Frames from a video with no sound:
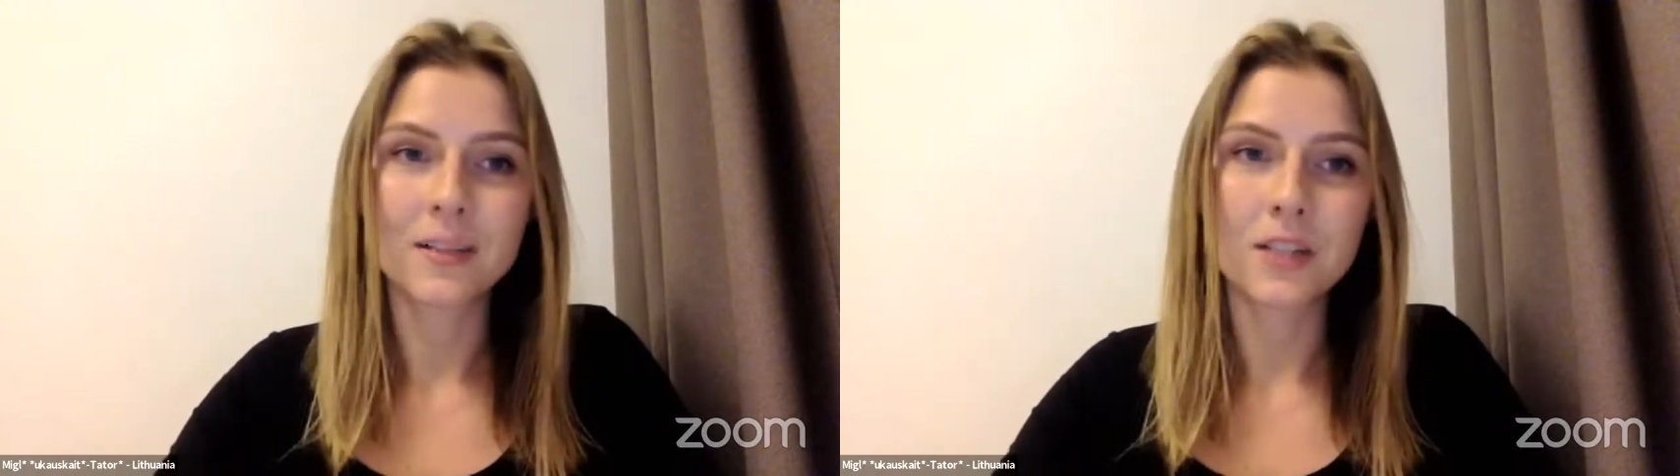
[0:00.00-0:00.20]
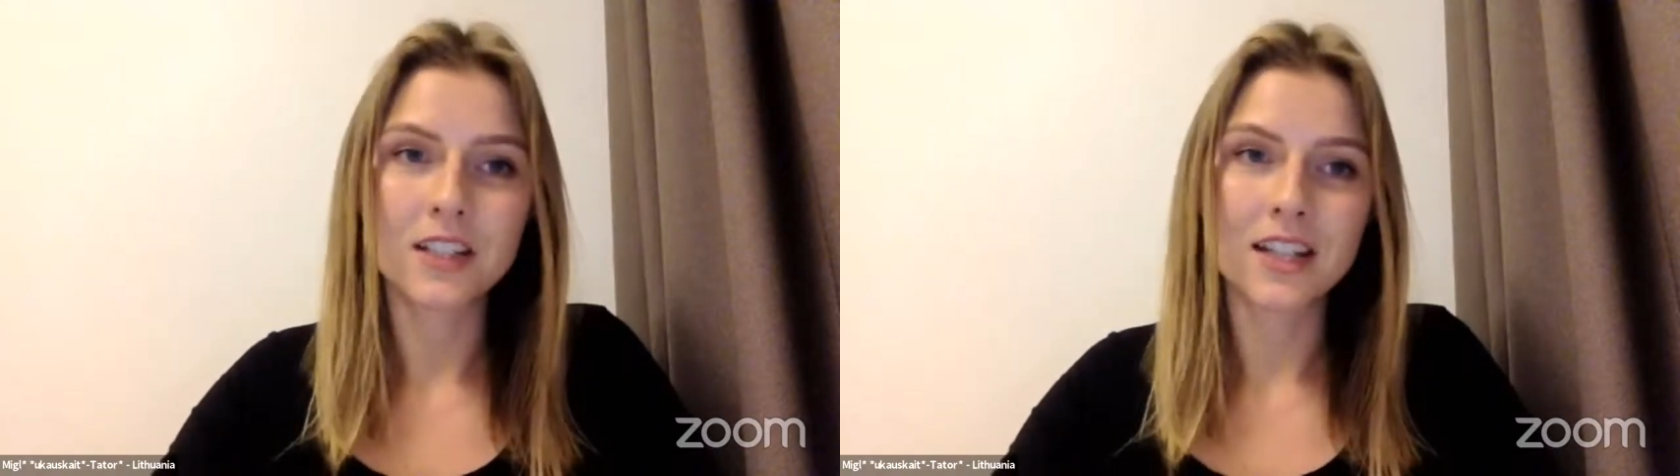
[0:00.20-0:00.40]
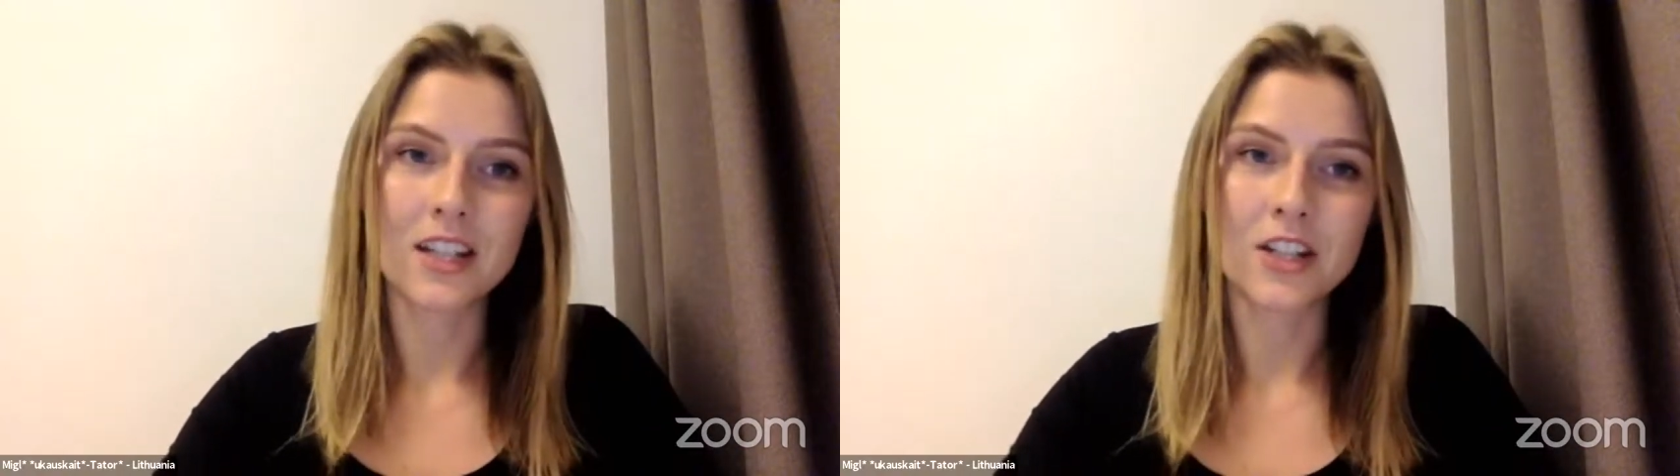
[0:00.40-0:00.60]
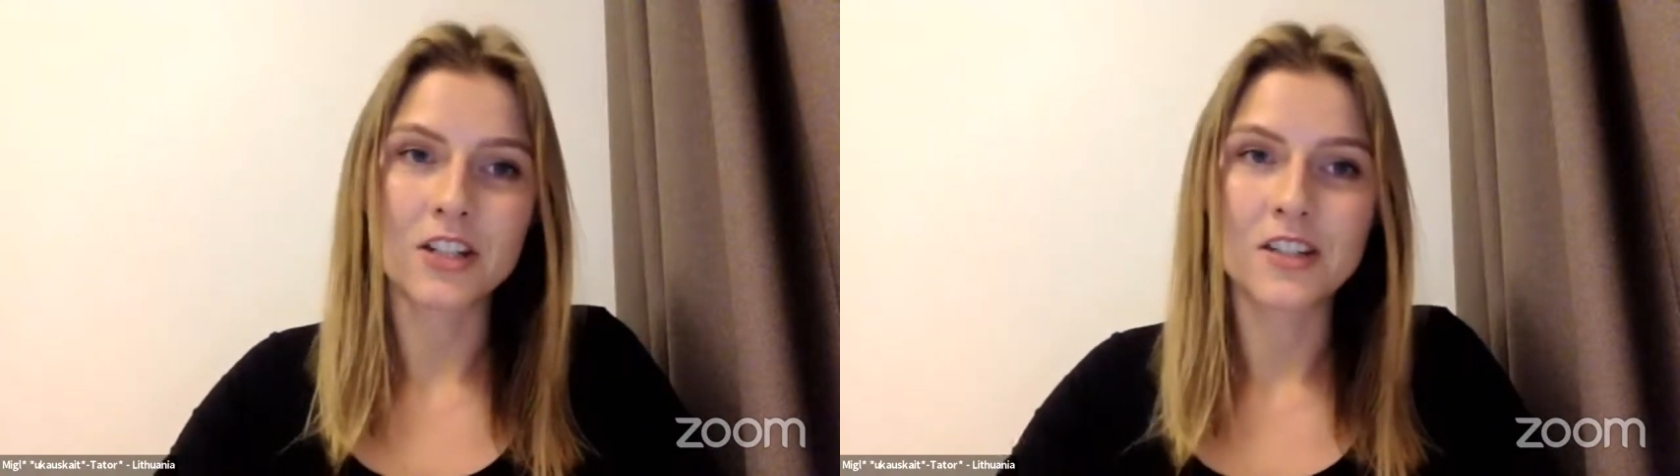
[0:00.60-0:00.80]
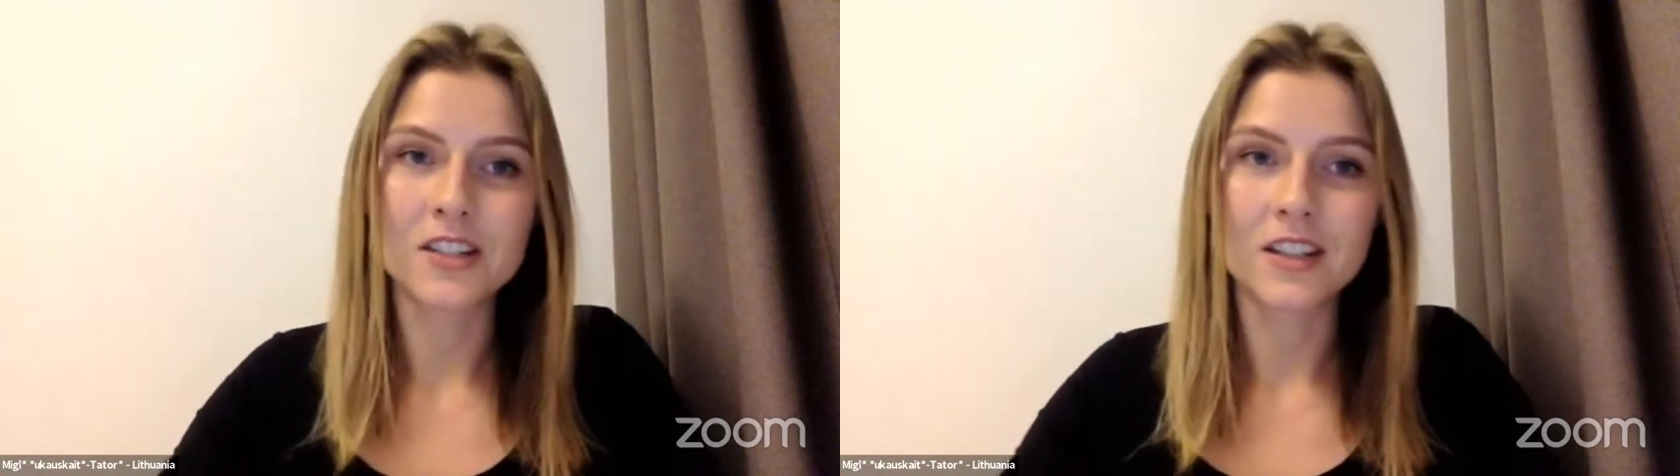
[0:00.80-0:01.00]

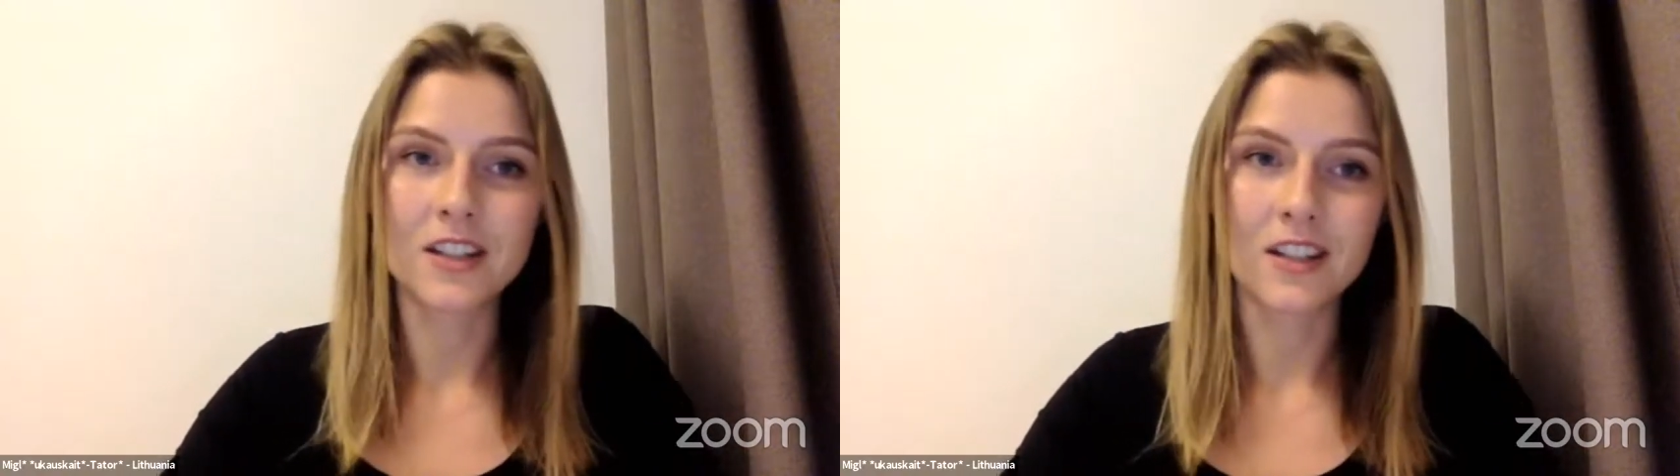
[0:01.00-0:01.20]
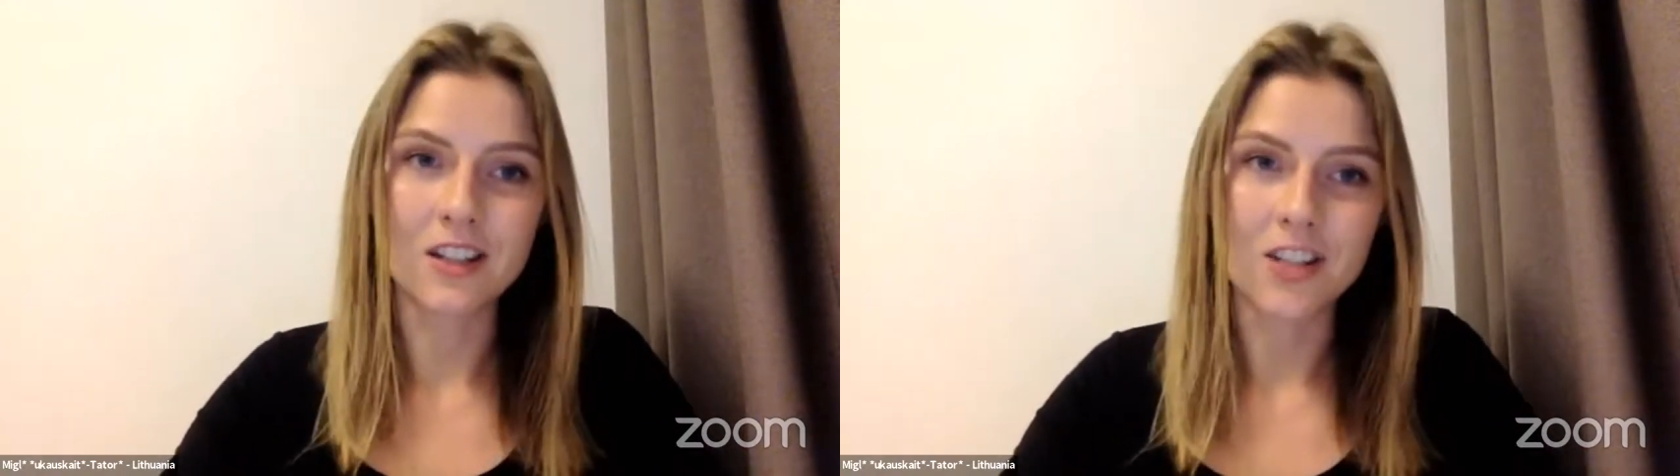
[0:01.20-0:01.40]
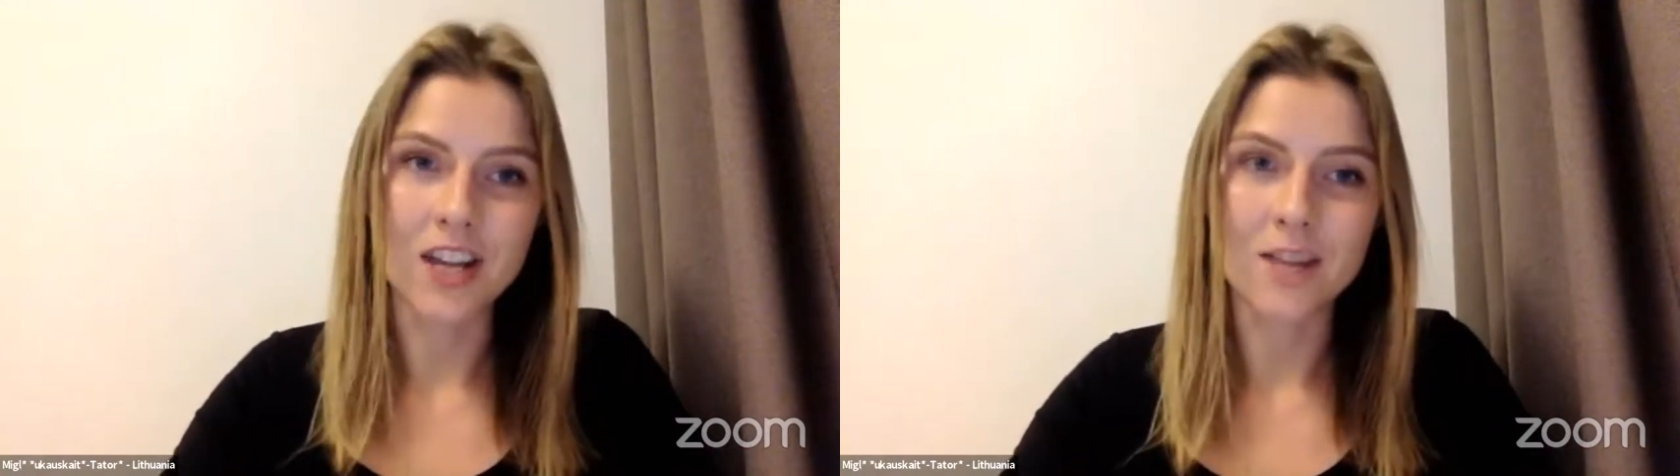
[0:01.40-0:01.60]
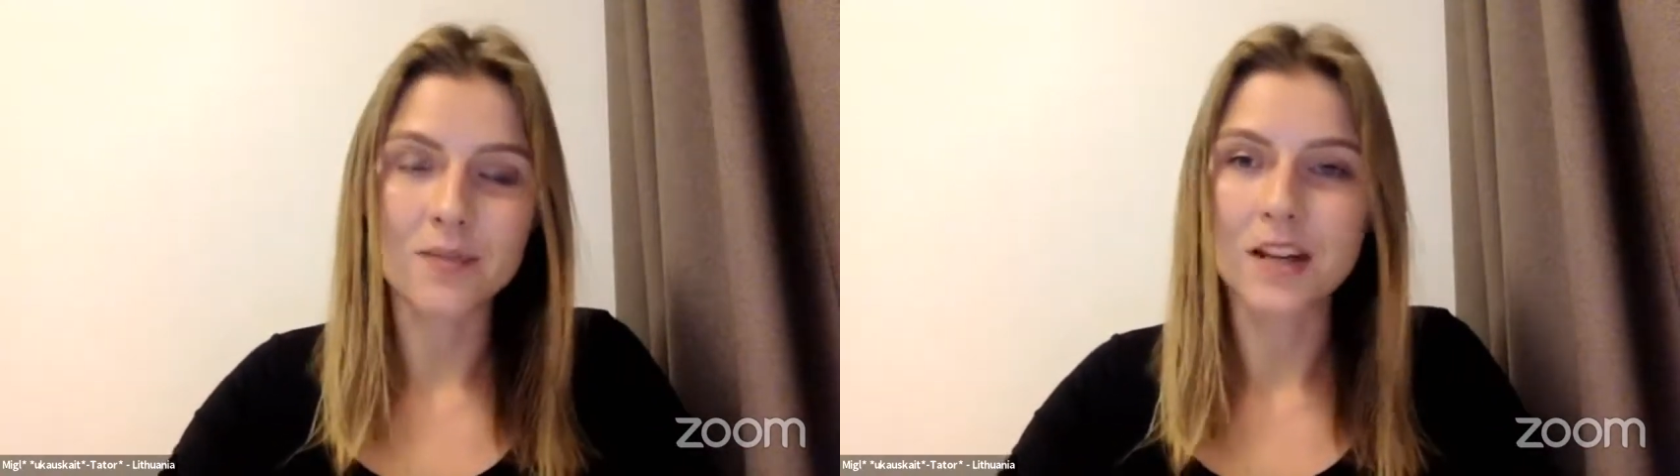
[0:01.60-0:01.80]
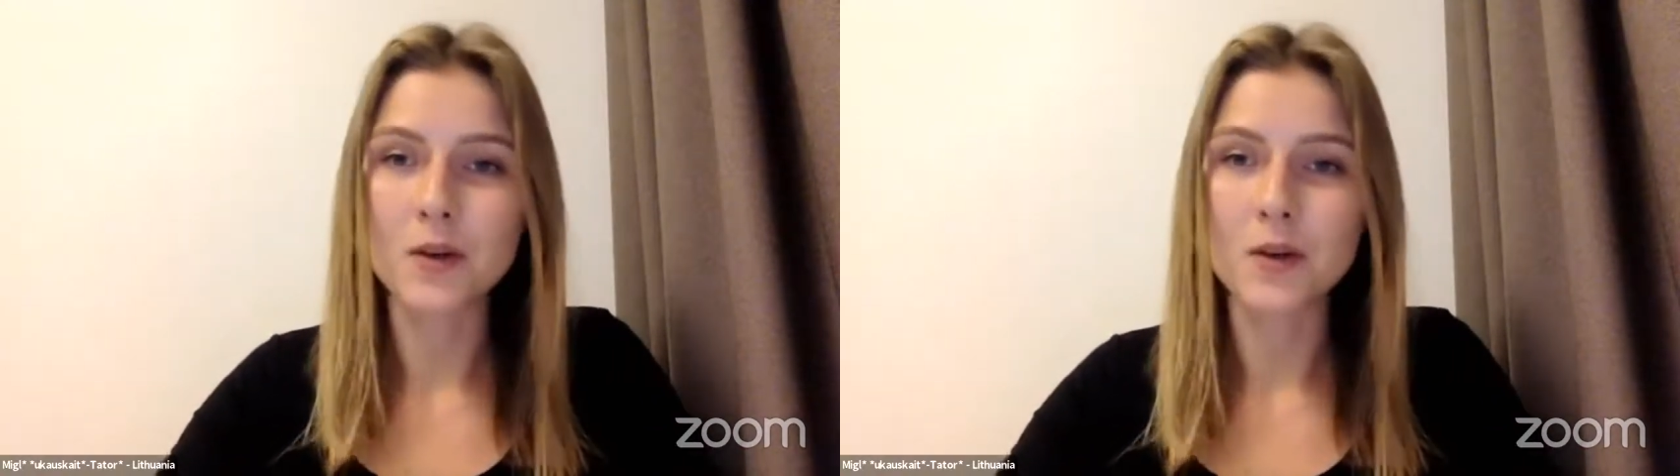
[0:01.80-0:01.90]
mediations in, in JAMS.